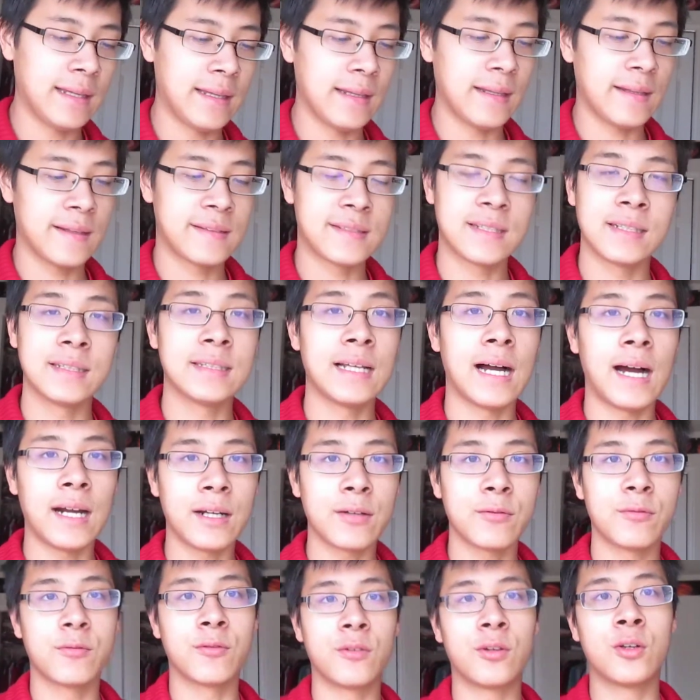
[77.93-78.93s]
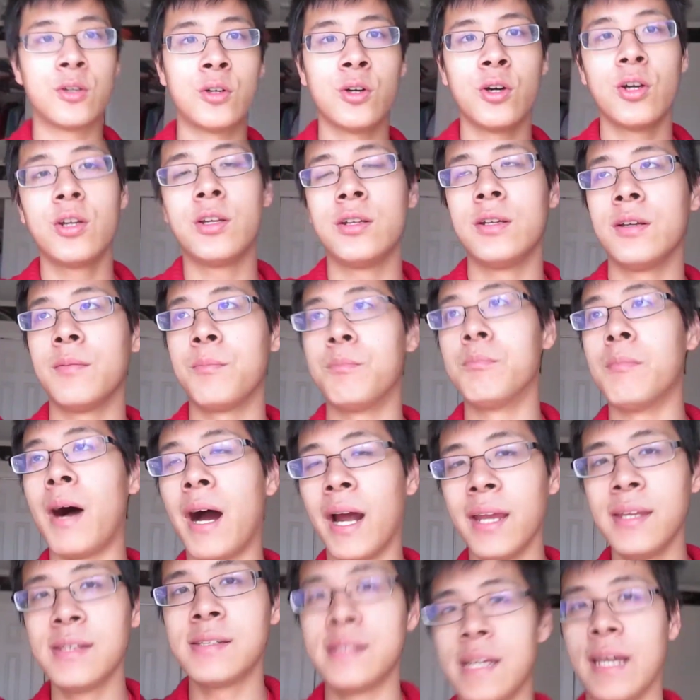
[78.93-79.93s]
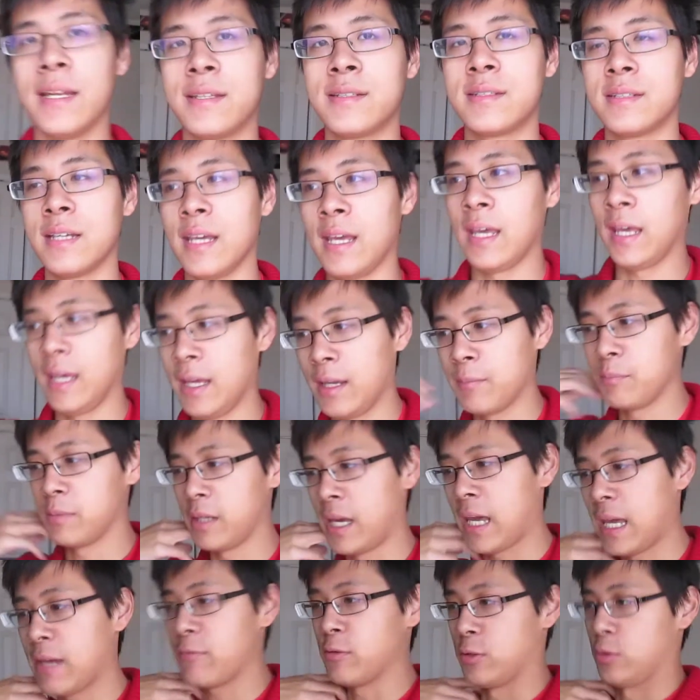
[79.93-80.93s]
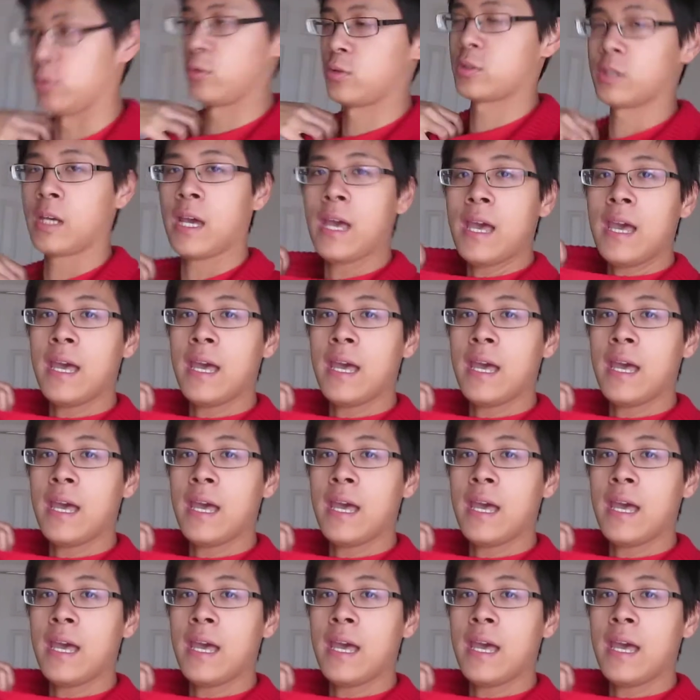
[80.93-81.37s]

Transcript: it's a lot of good mindsets and behaviors